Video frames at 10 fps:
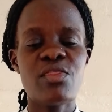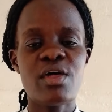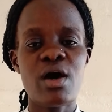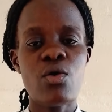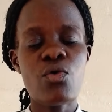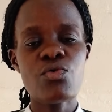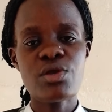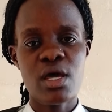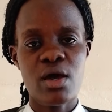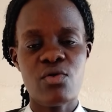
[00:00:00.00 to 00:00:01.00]
the
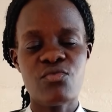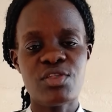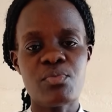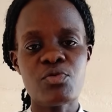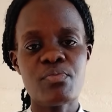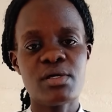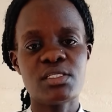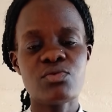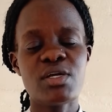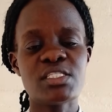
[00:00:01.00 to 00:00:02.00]
owner of the
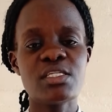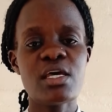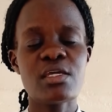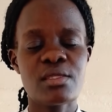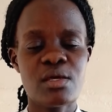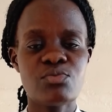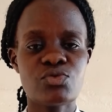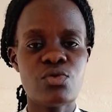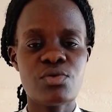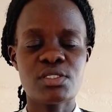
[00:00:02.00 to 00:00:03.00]
property was denying them
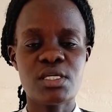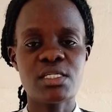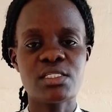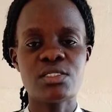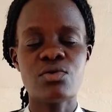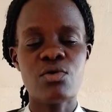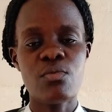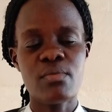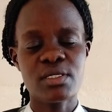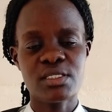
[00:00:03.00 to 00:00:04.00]
to go with that
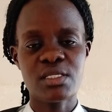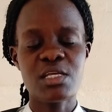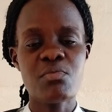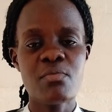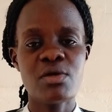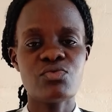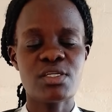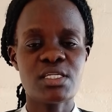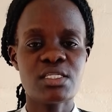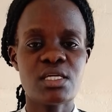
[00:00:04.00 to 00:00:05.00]
telecom mask. Remember, it
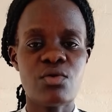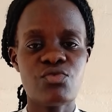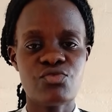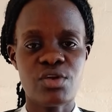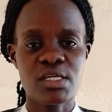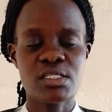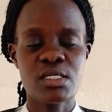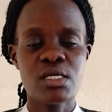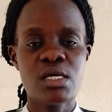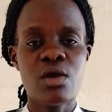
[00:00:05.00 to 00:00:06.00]
was just a contract,
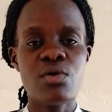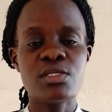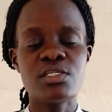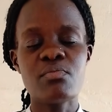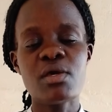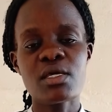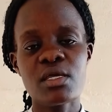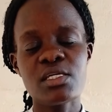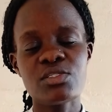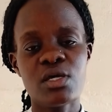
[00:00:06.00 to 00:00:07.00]

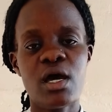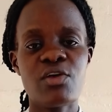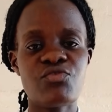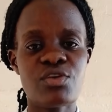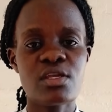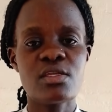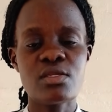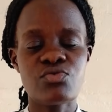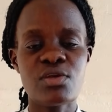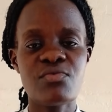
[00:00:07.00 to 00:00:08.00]
making it a
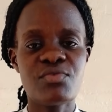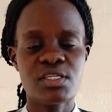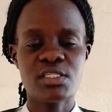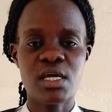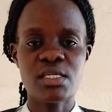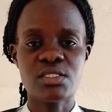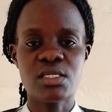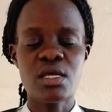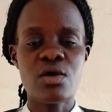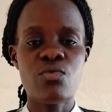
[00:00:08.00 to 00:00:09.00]
trade
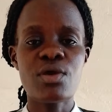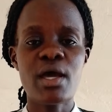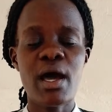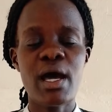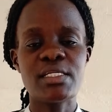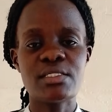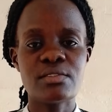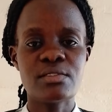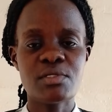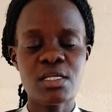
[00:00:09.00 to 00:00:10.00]
fixtures, where a
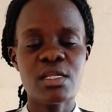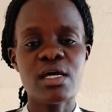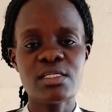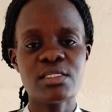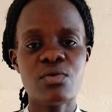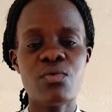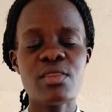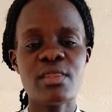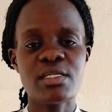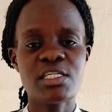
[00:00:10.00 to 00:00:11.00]
tenant,
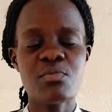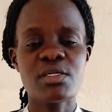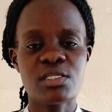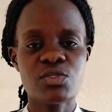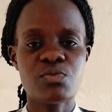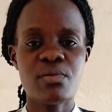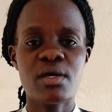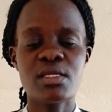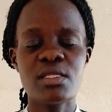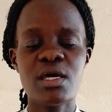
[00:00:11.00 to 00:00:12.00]
when the term has
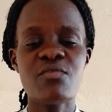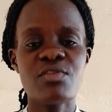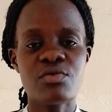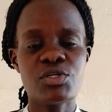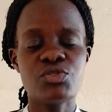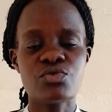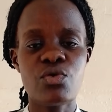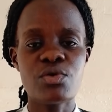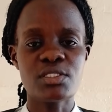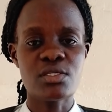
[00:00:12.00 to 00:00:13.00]
expired, they have the right to
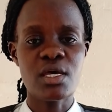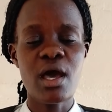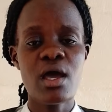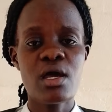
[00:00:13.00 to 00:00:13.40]
go with their